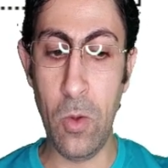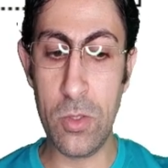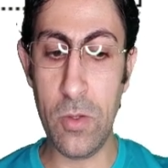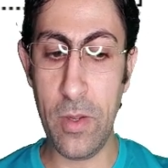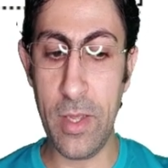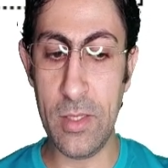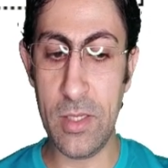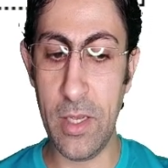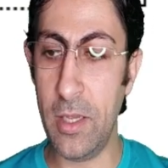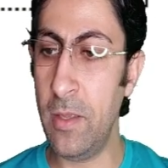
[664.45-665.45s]
Also you can
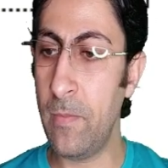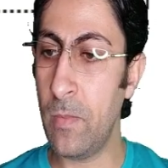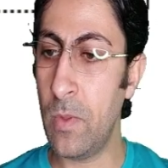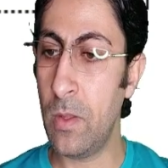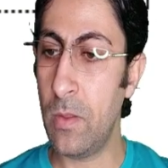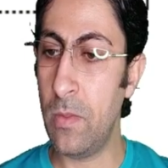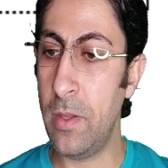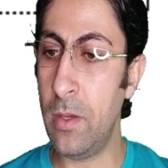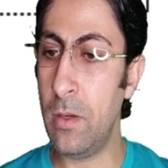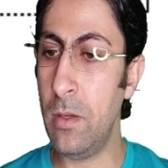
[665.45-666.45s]
say
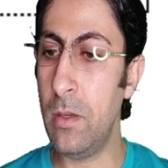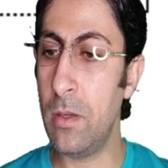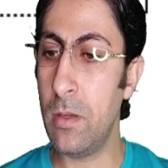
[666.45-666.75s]
the young,